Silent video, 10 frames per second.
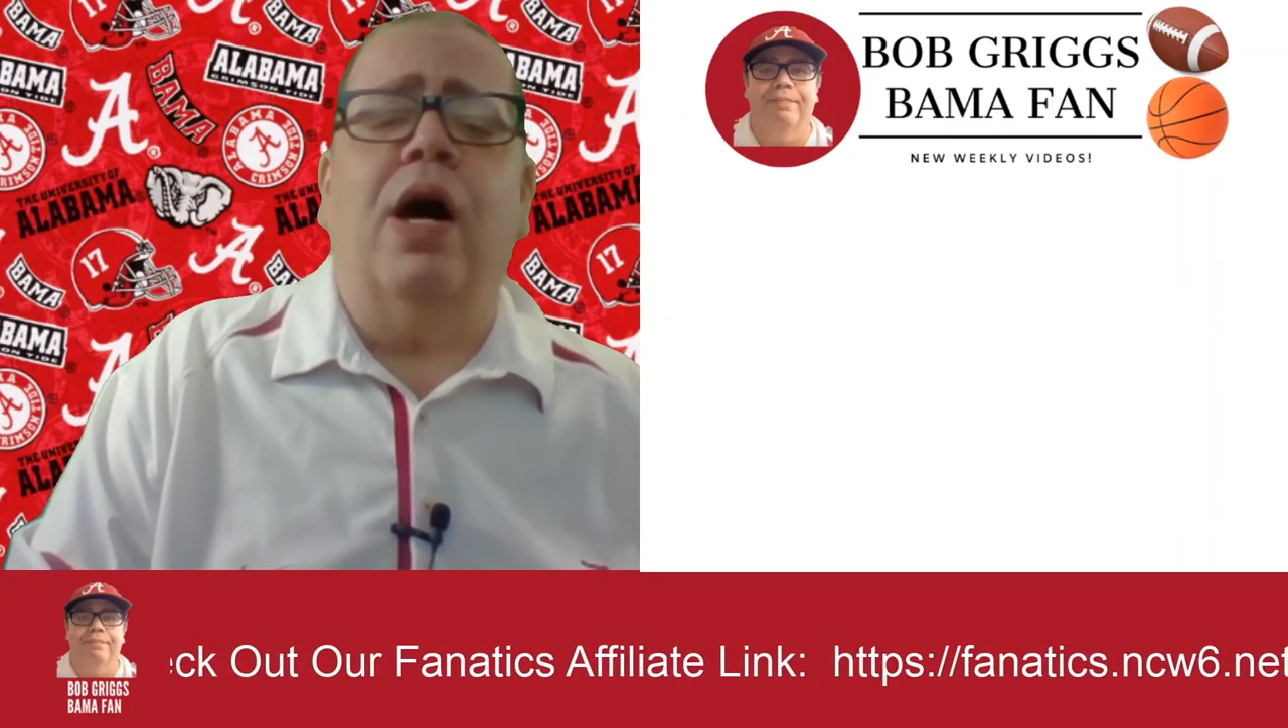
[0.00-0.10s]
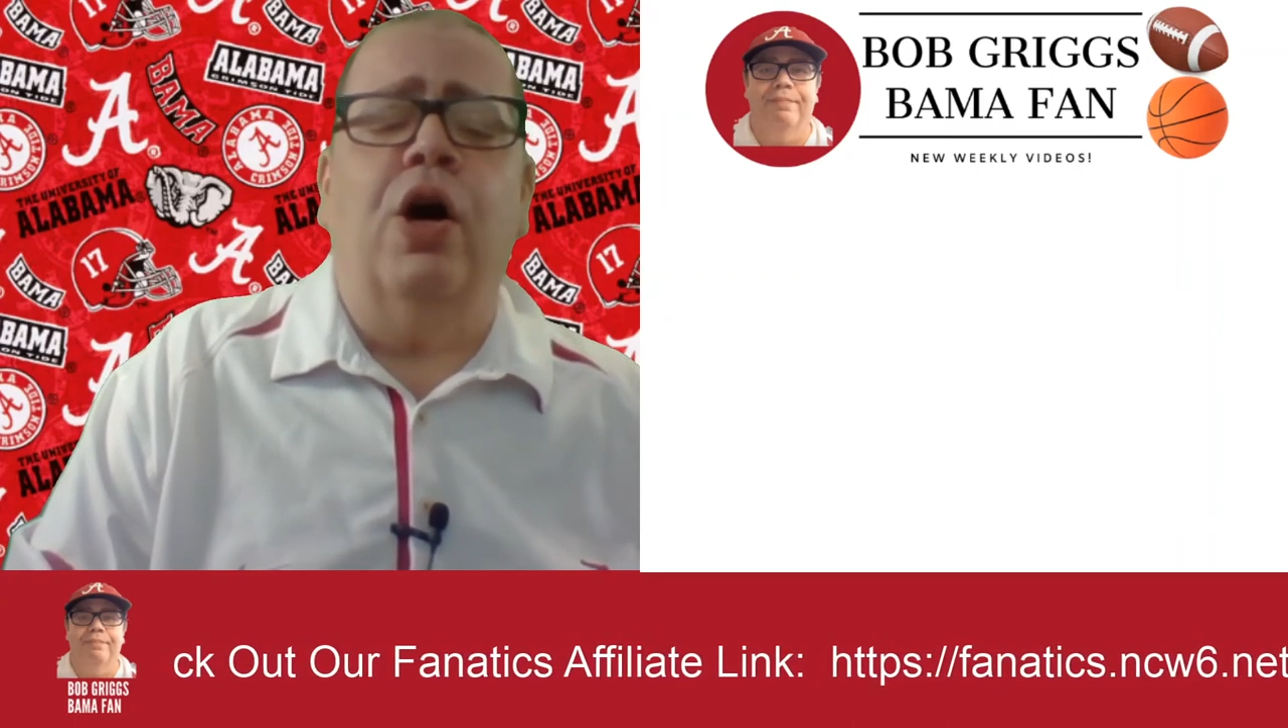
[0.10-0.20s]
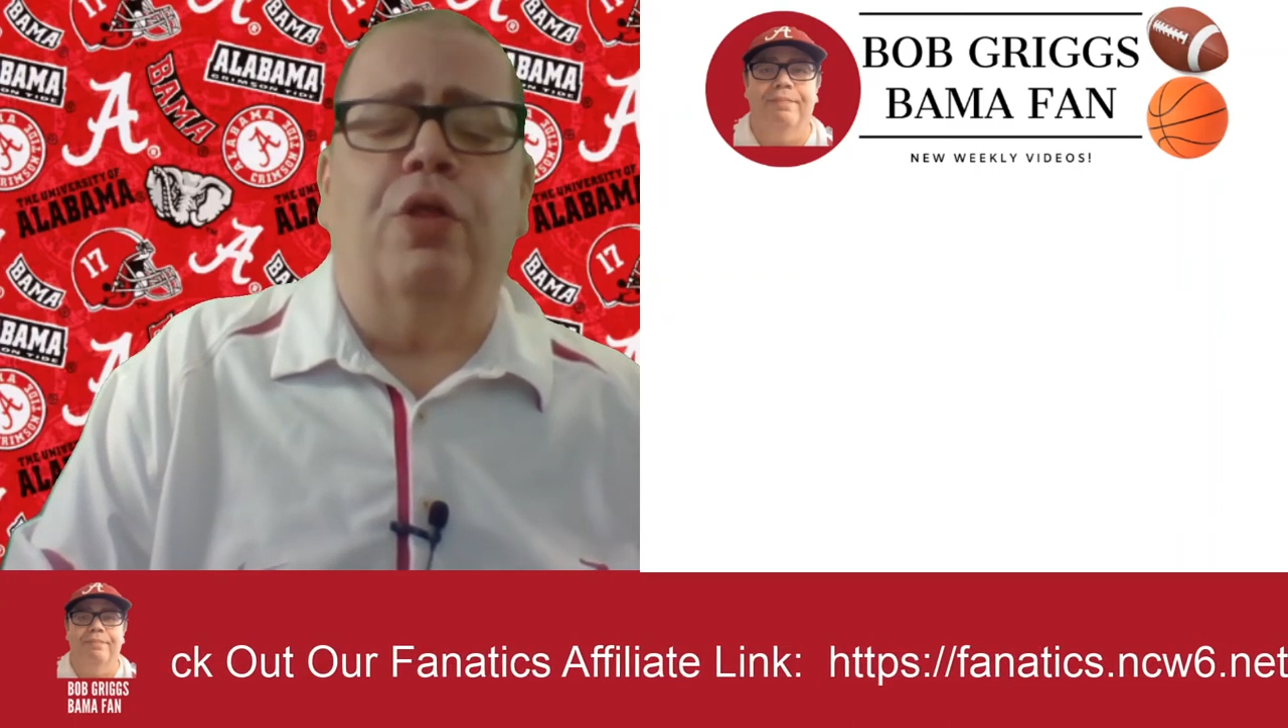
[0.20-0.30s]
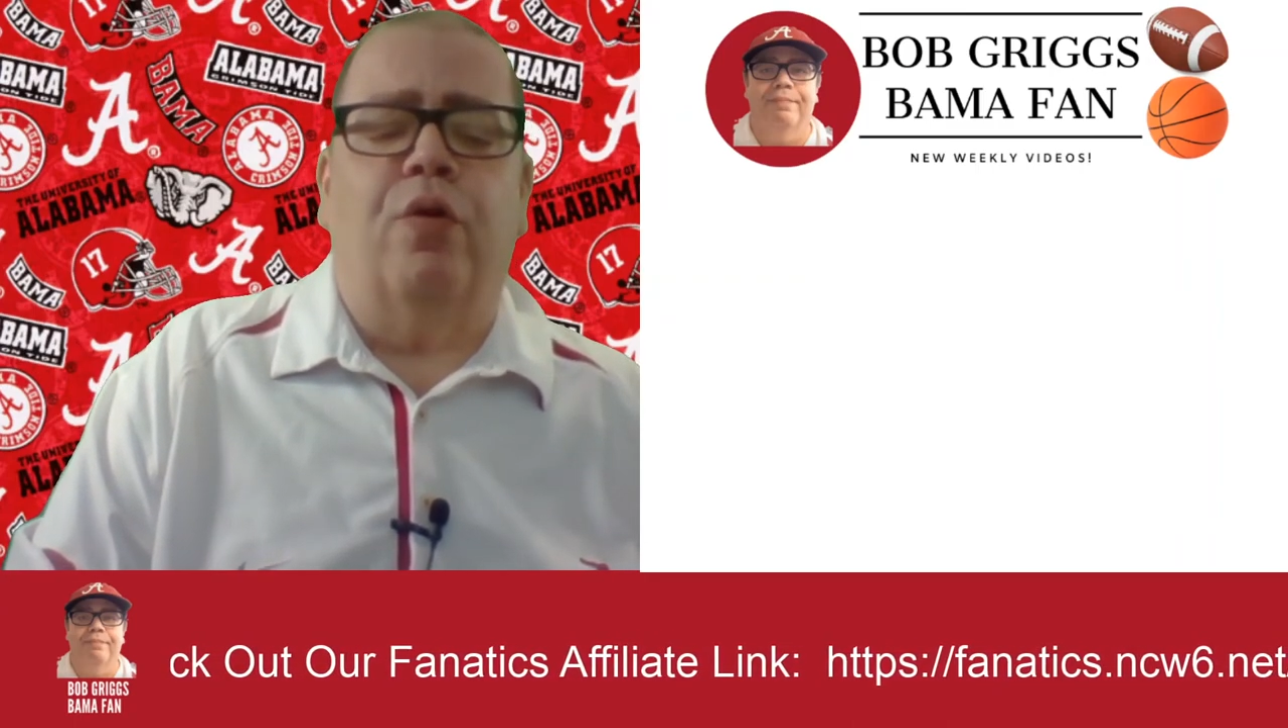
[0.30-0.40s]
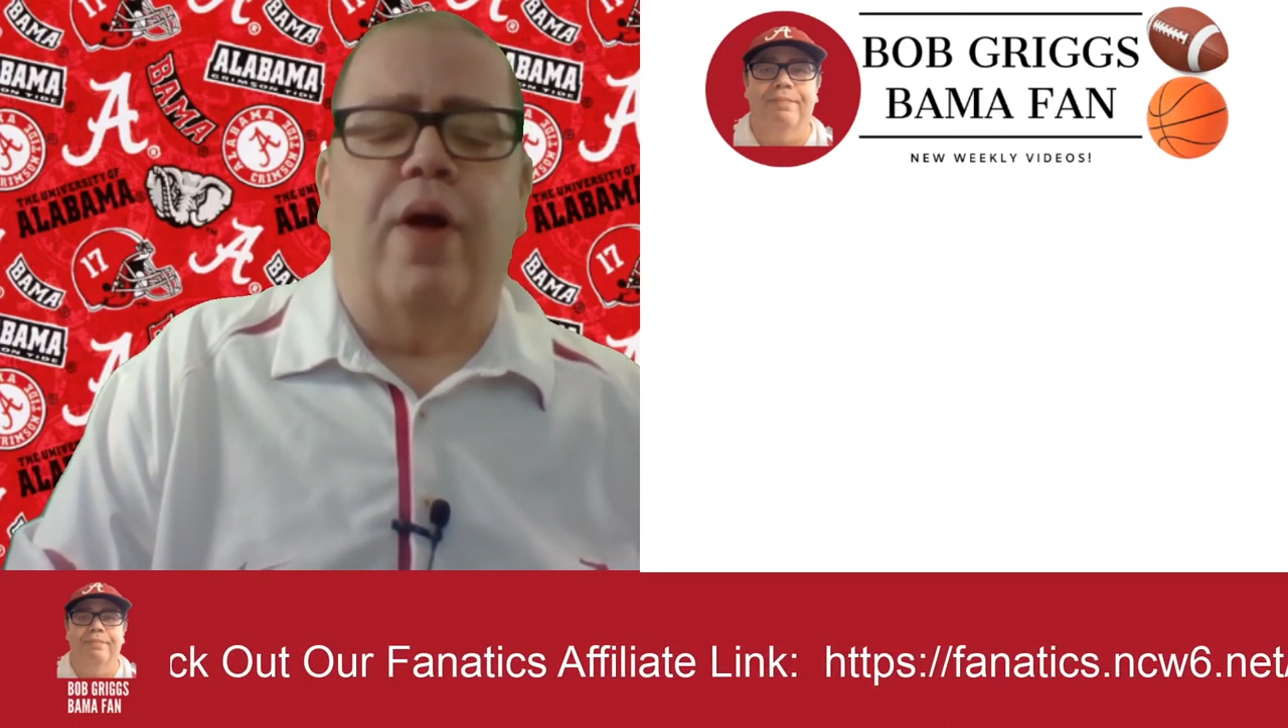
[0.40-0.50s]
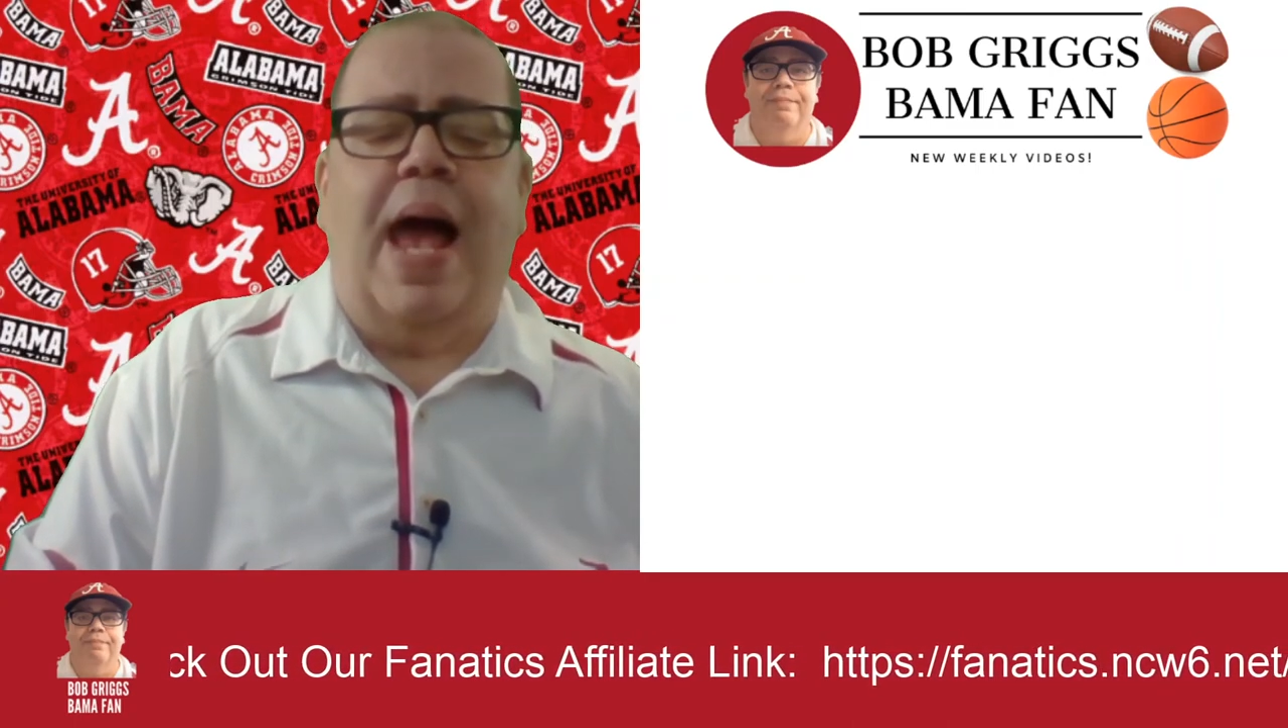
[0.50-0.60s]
other